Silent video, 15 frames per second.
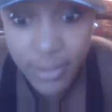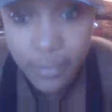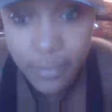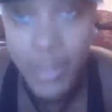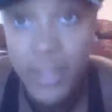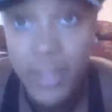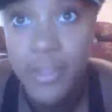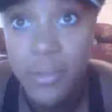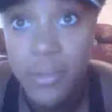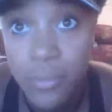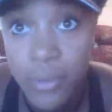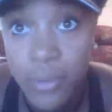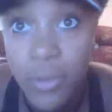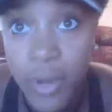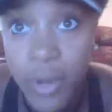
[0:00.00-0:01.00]
I'm like,
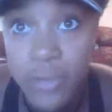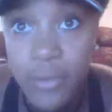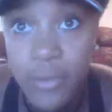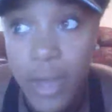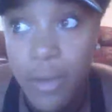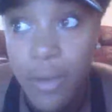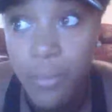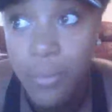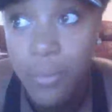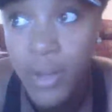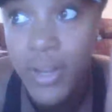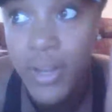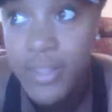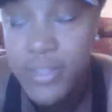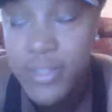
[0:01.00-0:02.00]
what do I do now?
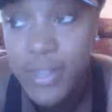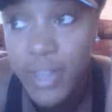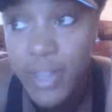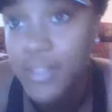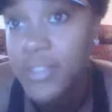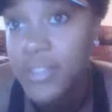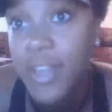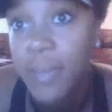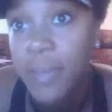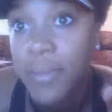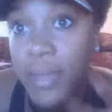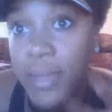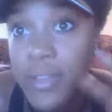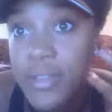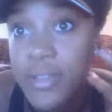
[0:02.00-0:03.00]
What is the next step?
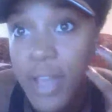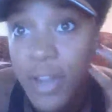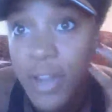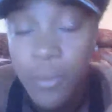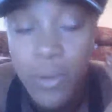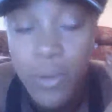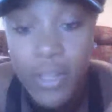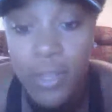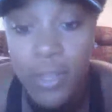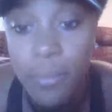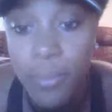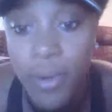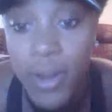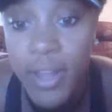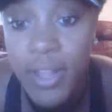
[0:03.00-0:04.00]
Because I don't want to
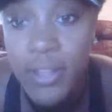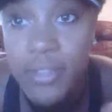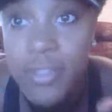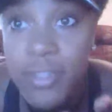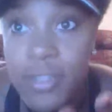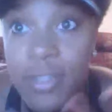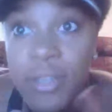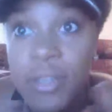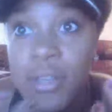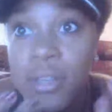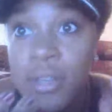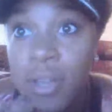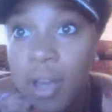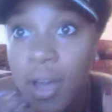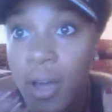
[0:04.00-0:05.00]
get braids.
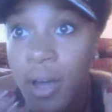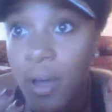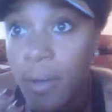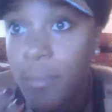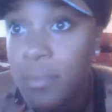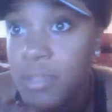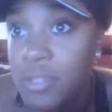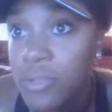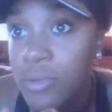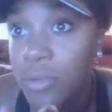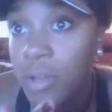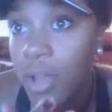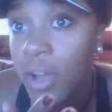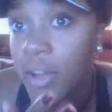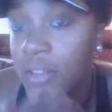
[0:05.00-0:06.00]
It's too
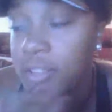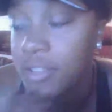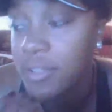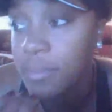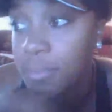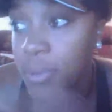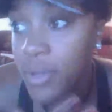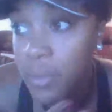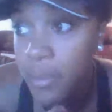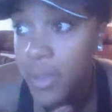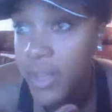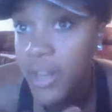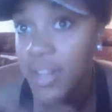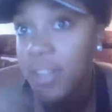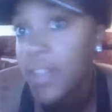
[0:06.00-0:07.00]
long to put them
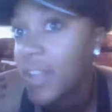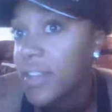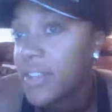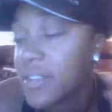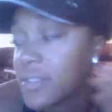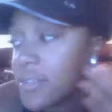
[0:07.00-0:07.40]
in, and then